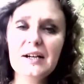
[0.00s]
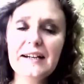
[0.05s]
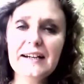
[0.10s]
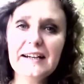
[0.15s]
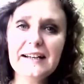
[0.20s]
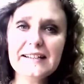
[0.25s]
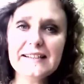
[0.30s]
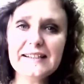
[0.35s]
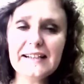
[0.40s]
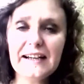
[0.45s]

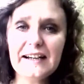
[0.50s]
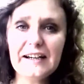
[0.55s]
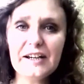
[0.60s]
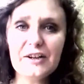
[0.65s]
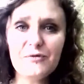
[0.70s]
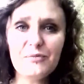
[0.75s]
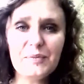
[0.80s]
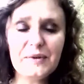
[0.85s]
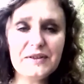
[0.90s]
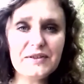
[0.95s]
as
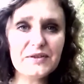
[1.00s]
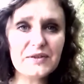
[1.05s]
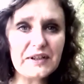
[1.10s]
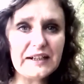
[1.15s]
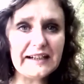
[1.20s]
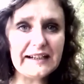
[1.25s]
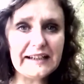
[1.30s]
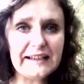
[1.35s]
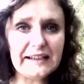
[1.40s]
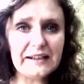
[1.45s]
I've been
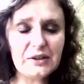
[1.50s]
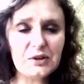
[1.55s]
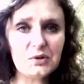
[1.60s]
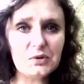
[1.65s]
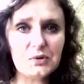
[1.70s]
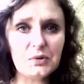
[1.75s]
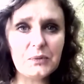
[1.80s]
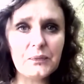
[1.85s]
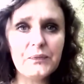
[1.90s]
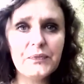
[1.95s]
trying
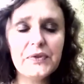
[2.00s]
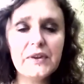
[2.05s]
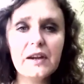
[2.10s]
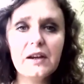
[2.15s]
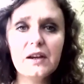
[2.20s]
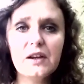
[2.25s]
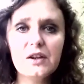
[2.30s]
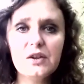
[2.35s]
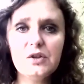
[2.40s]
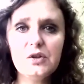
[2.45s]
to
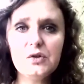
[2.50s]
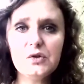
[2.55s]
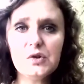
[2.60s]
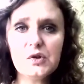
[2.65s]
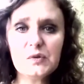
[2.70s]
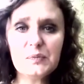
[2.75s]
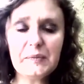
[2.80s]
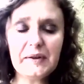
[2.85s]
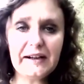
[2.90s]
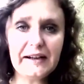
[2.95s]

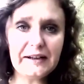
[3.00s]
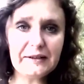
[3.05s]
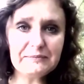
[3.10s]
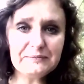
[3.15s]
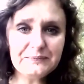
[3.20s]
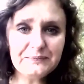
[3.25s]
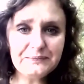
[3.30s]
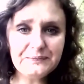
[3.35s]
use my